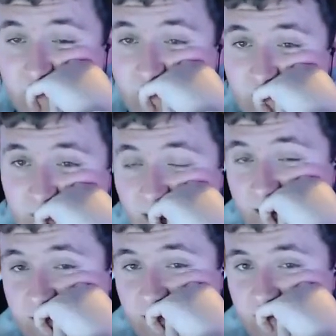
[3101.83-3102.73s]
Because
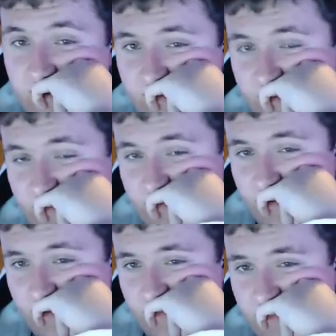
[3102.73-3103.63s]
passion makes
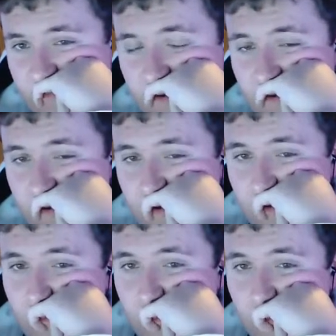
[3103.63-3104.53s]
people
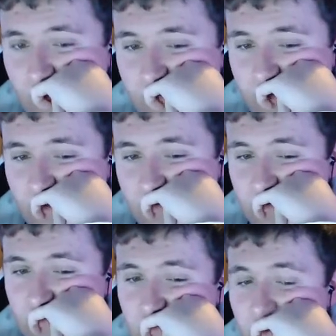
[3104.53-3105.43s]
motivated
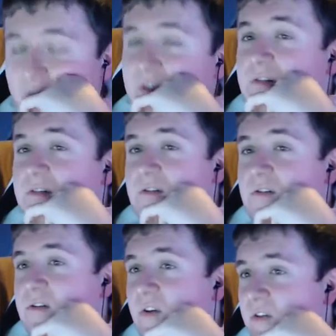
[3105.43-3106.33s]
to want
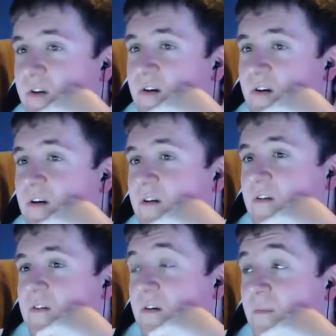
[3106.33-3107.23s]
to learn.
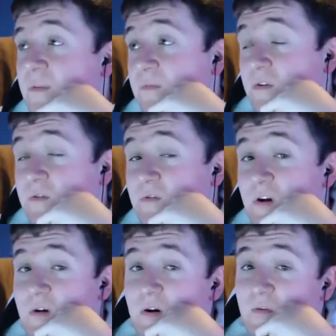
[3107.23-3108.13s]
Some people who
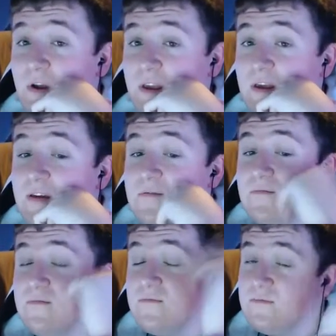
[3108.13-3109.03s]
know already
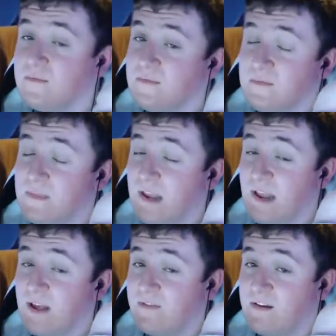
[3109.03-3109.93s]
and
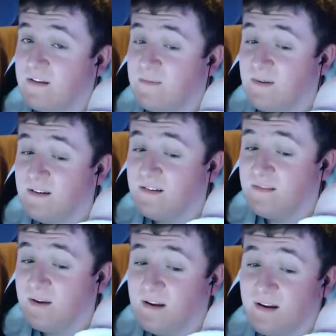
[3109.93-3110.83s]
have the experience
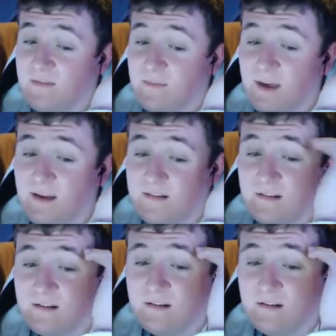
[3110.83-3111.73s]
might not have the passion.